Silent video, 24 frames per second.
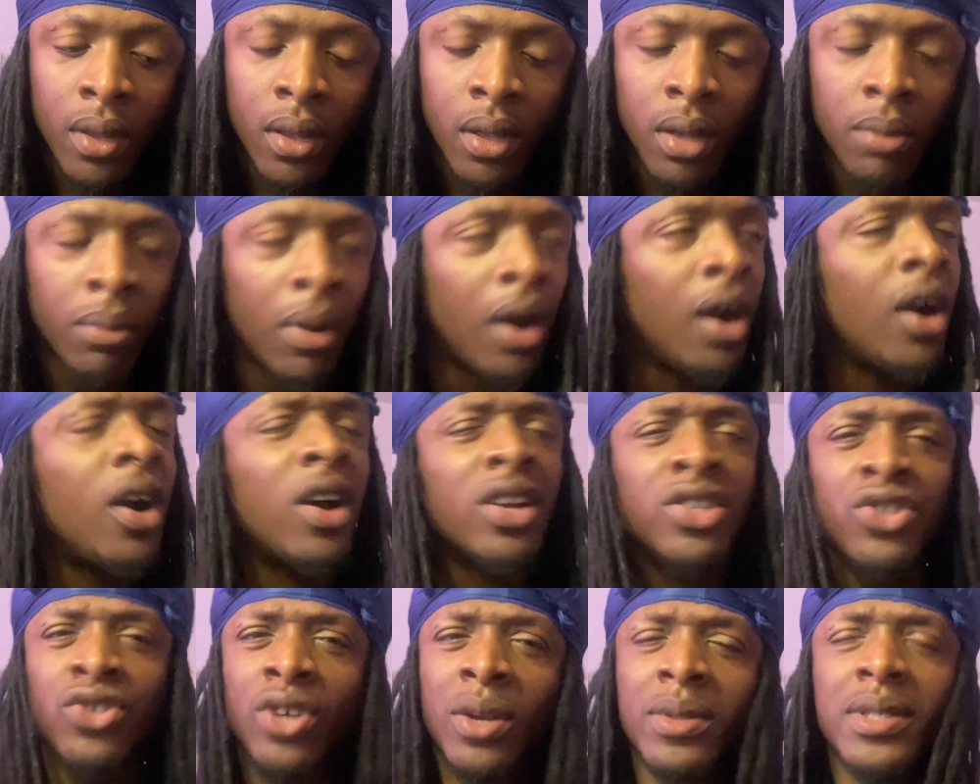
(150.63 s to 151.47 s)
My
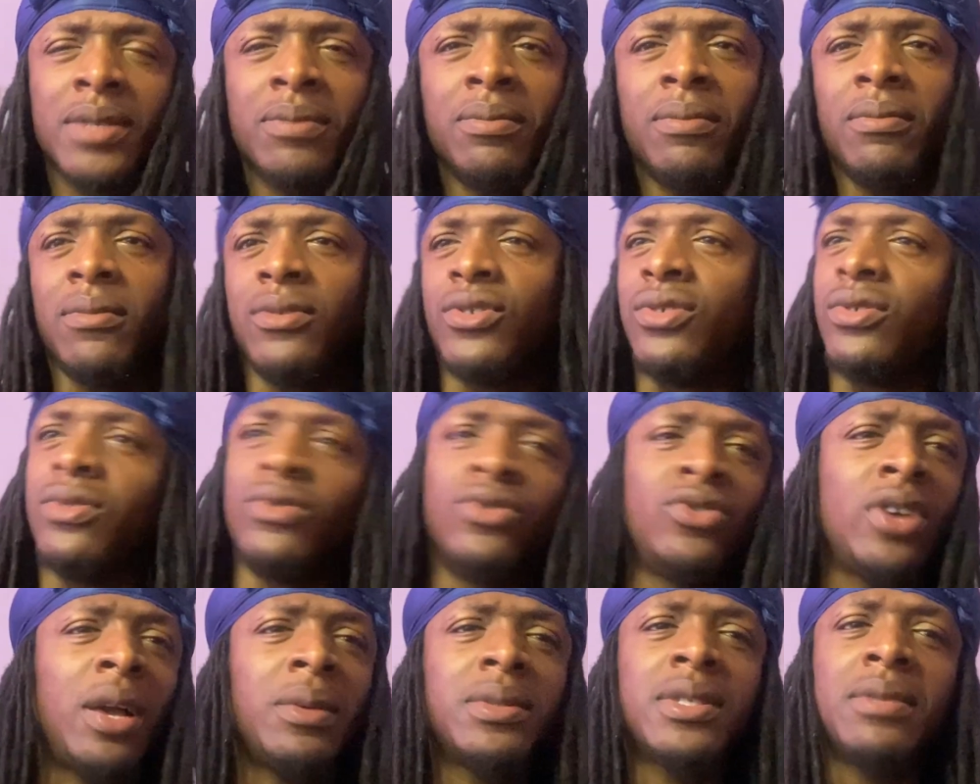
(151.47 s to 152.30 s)
heart dropped
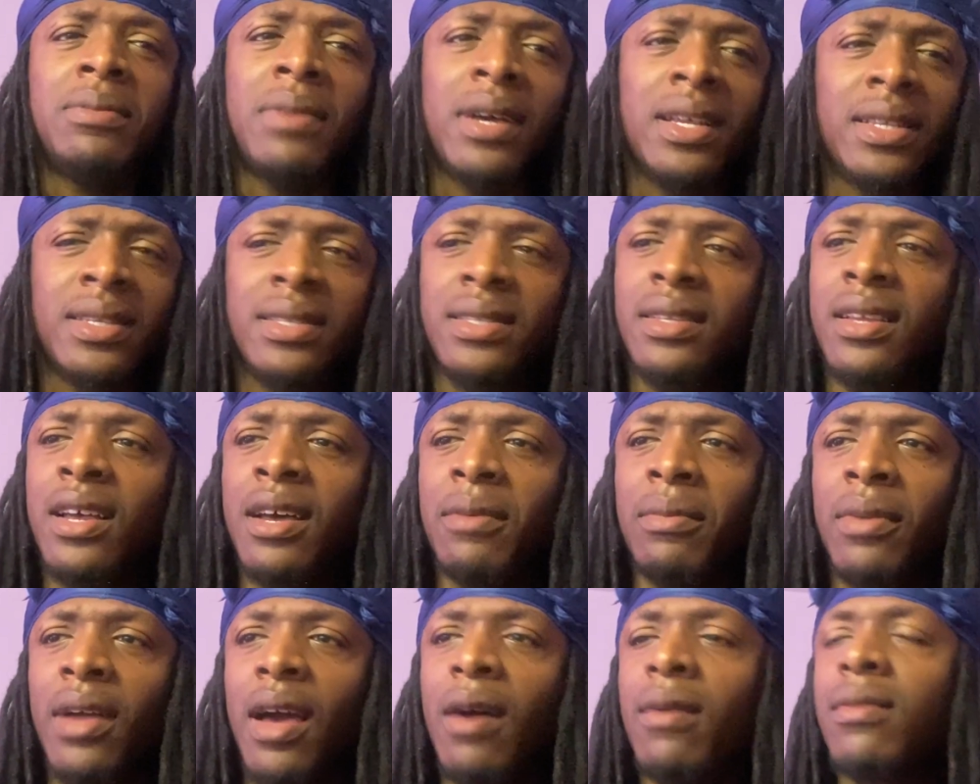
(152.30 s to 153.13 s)
to my
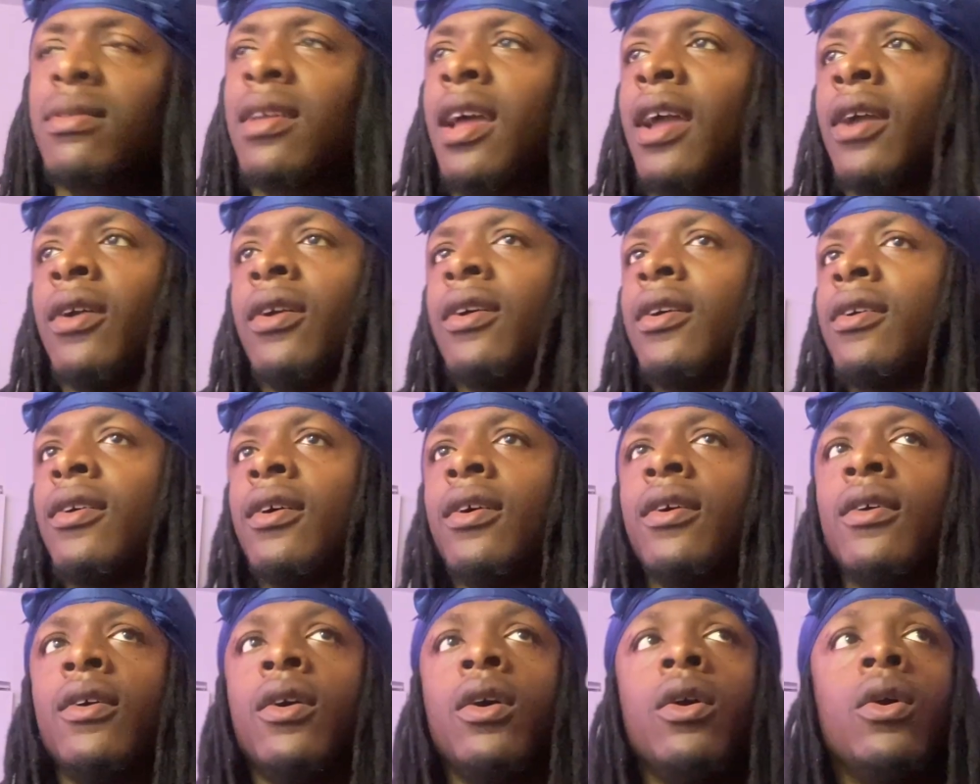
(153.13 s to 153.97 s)
stomach. I was like,
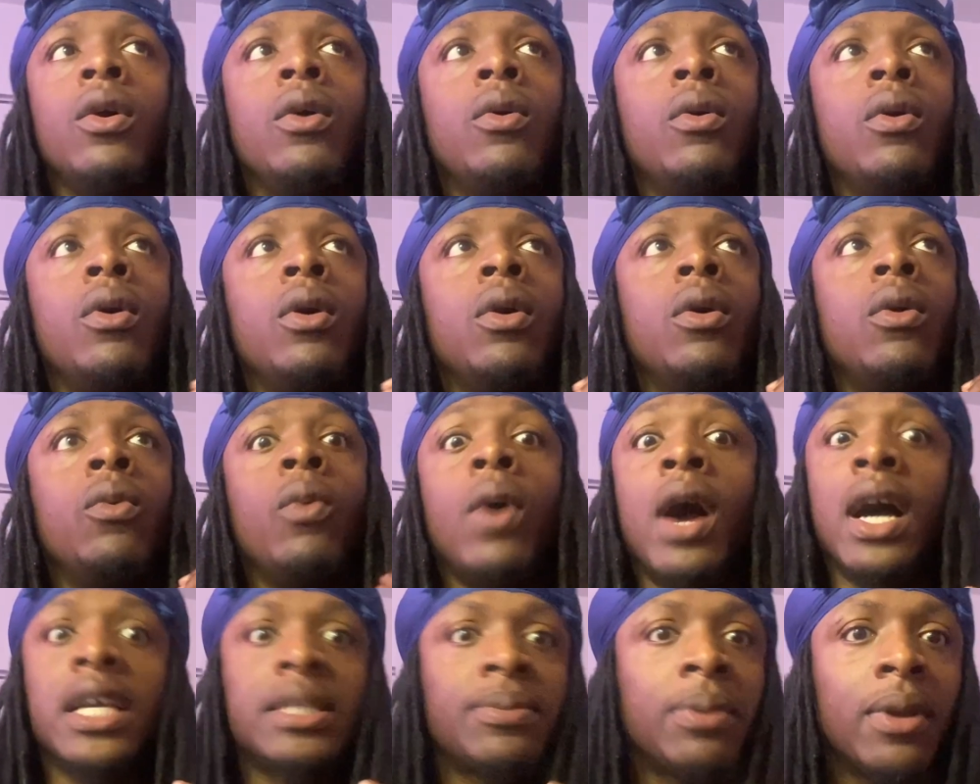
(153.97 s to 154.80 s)

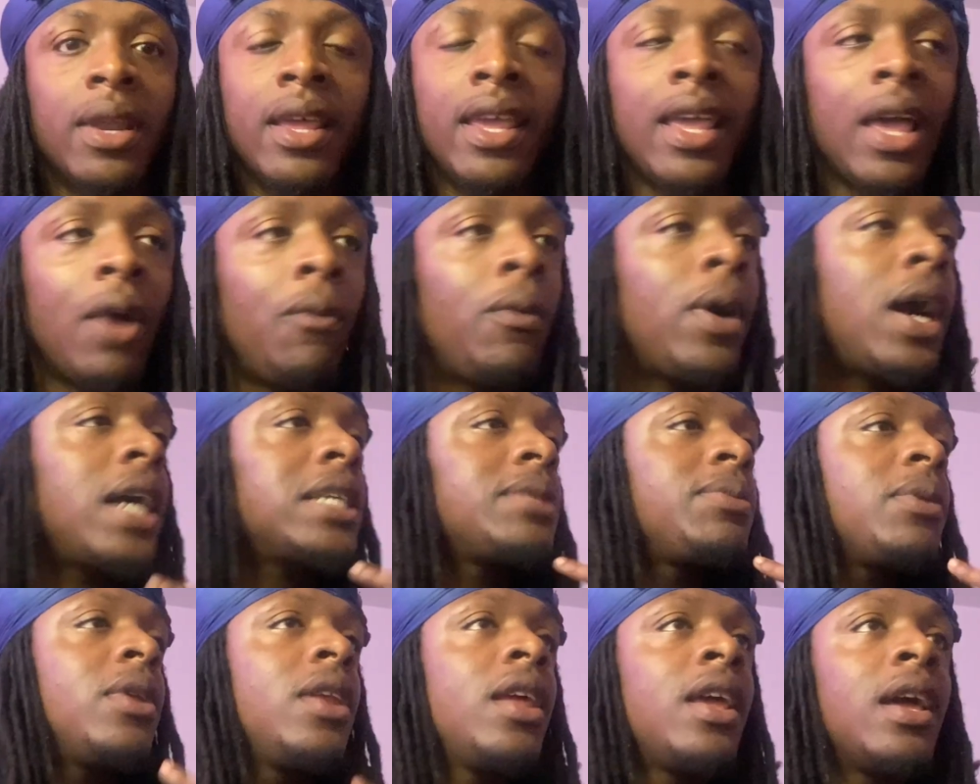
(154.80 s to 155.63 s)
why I split here? Blah,
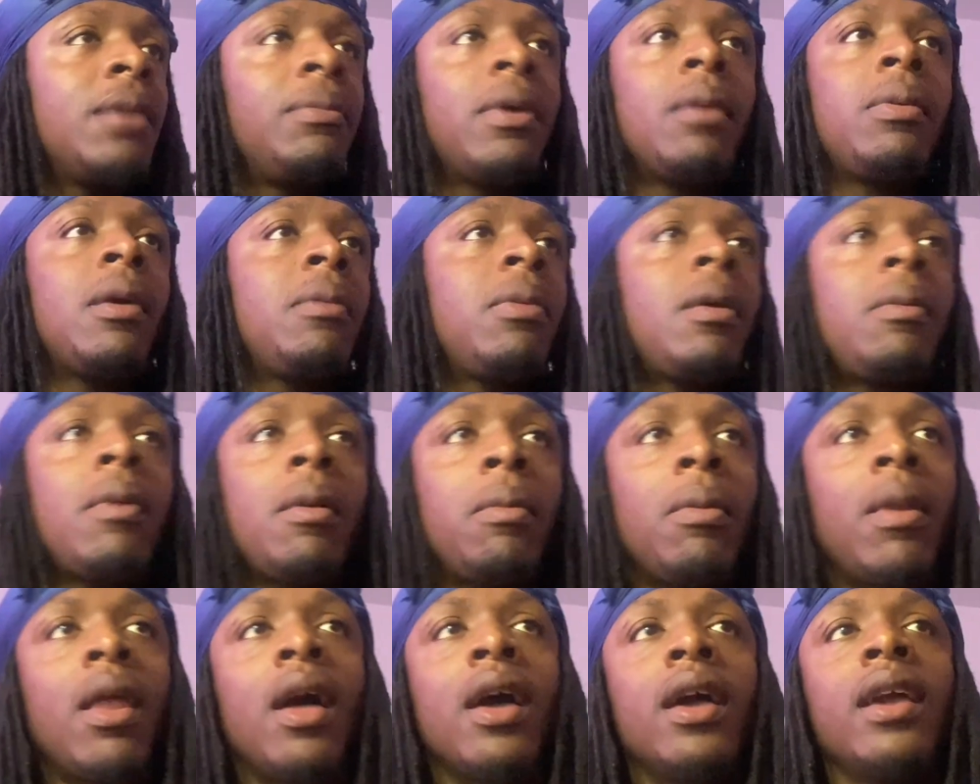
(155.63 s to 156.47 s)
blah, blah, blah,
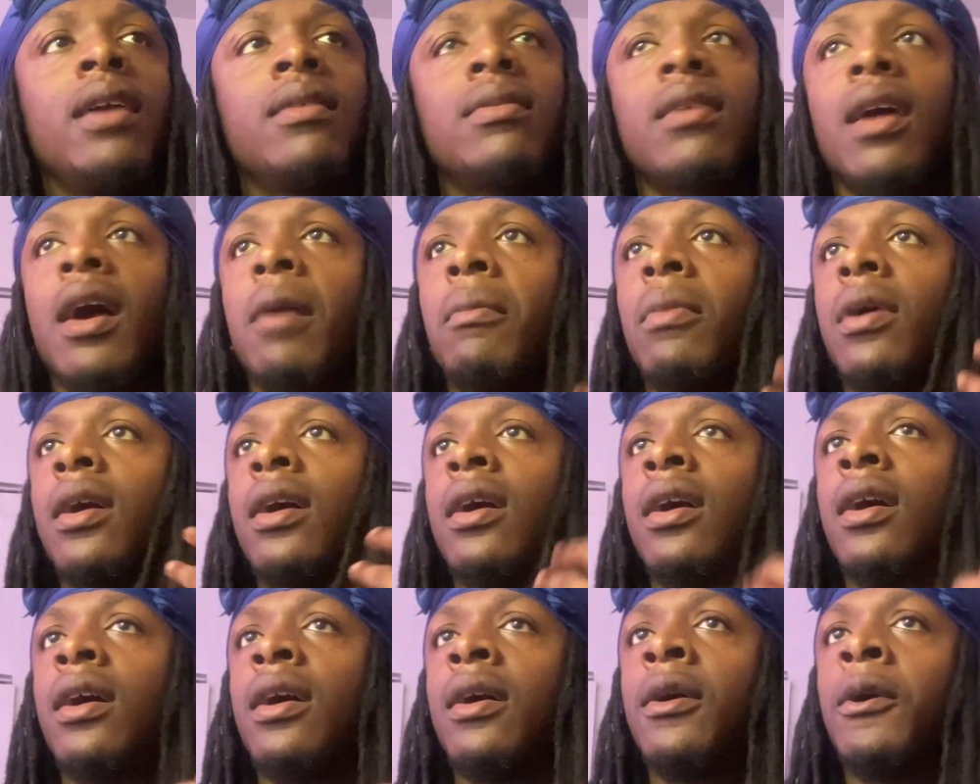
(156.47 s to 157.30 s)
blah. He said,
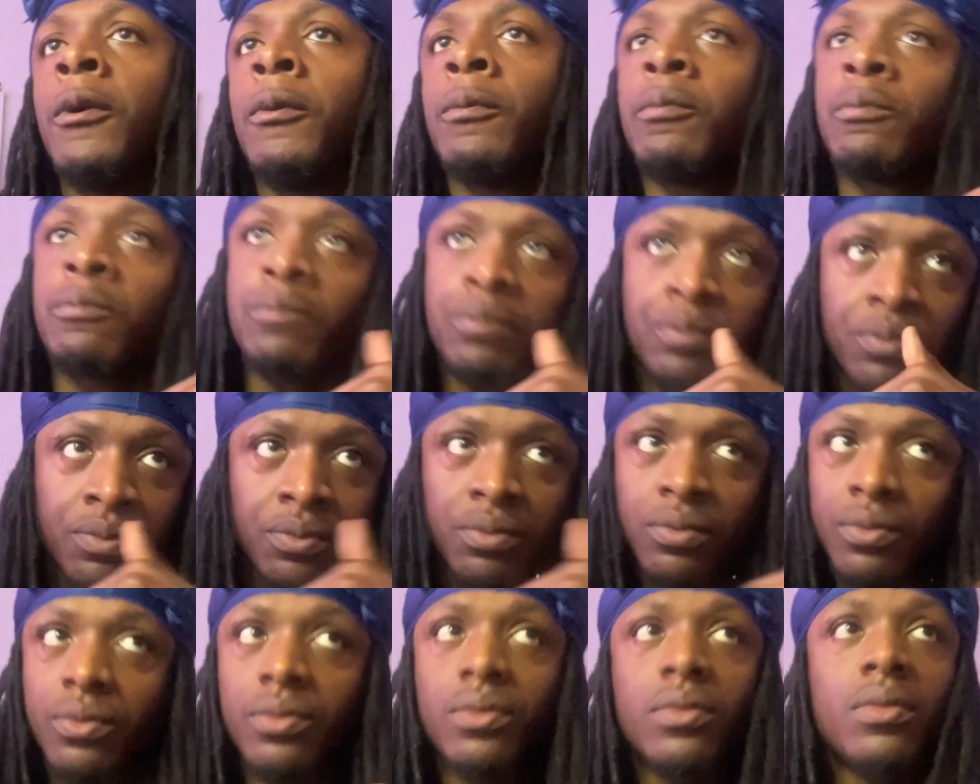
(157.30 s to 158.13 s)
I'ma
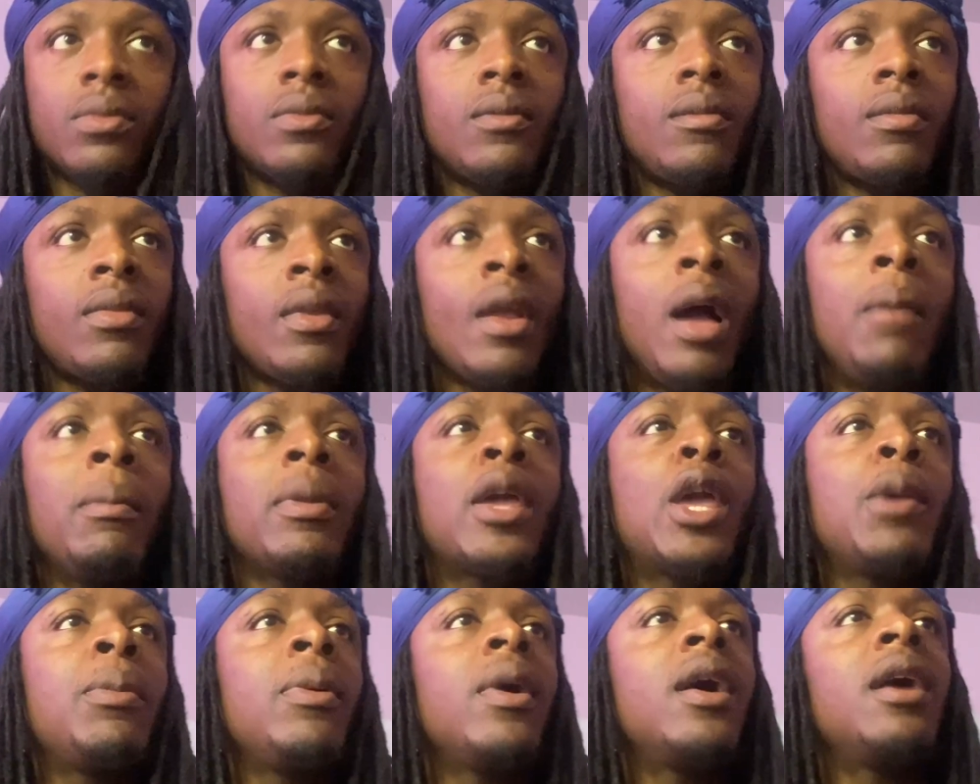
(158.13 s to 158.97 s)

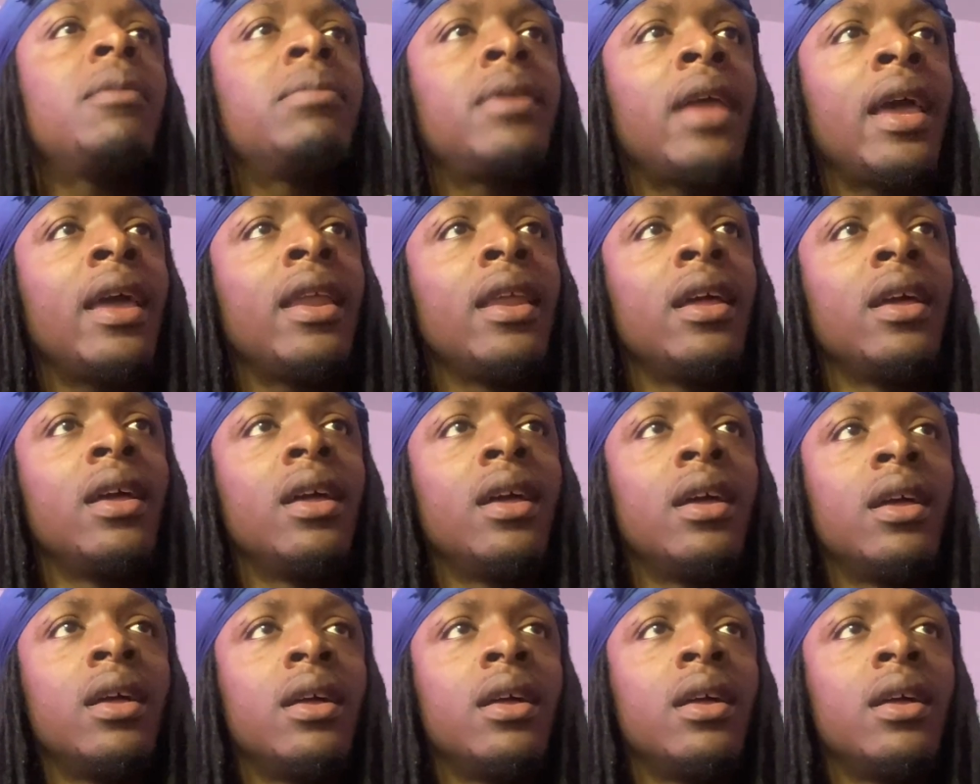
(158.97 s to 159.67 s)
keep you updated.